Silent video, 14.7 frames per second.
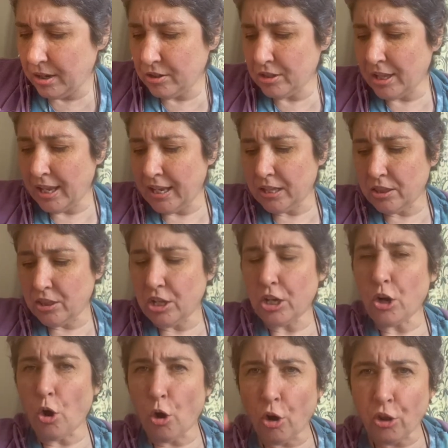like,
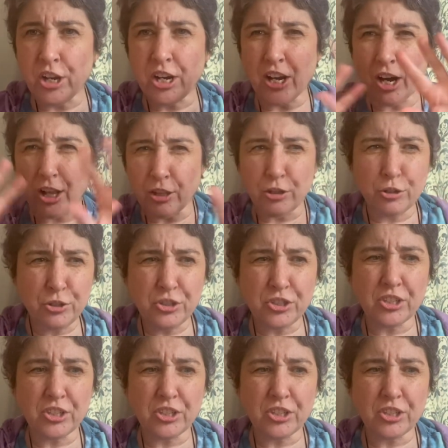all the colors